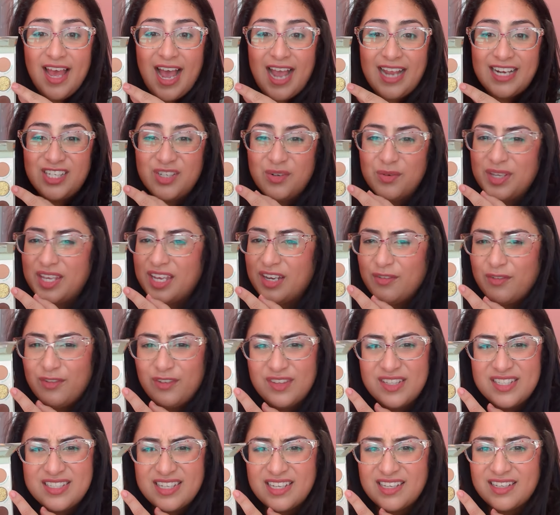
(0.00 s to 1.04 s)
I don't care for
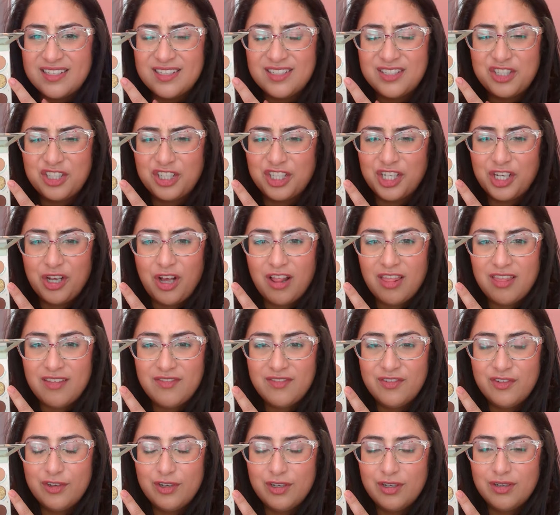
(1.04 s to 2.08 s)
this like dirty olive
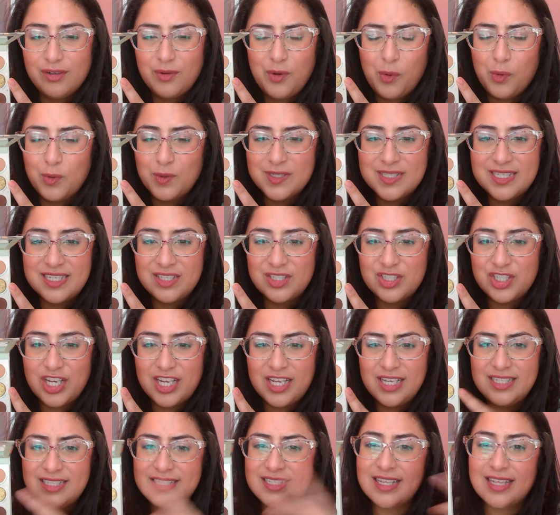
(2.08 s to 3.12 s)
gold
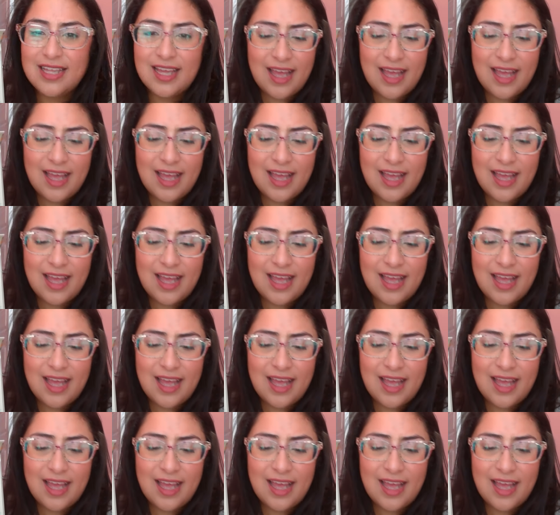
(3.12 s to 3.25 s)
shades.